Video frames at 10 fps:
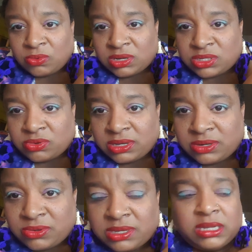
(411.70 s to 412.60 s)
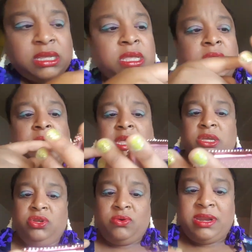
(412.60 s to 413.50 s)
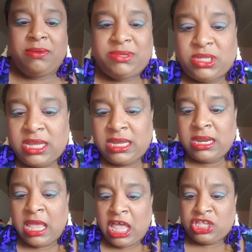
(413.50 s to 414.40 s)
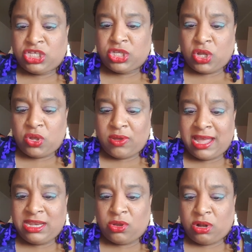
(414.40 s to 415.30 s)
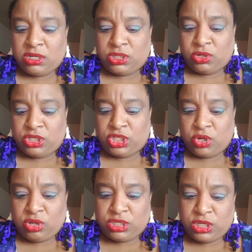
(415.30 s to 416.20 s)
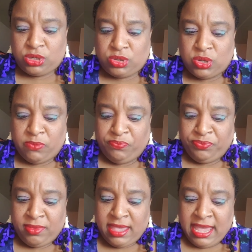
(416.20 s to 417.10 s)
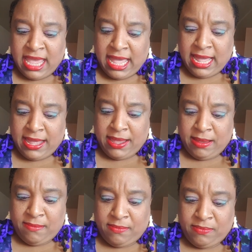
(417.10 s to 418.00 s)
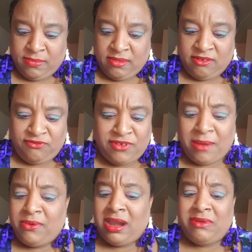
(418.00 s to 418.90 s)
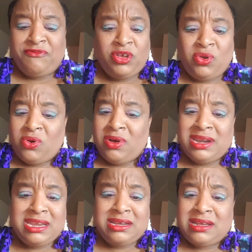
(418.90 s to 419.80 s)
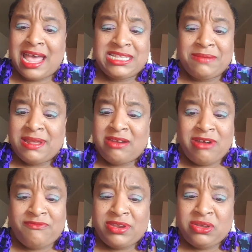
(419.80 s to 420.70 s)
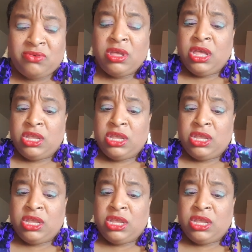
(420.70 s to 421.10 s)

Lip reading: what's going on. You know what I'm saying? So it also shows you February. If you go on your estimated revenue,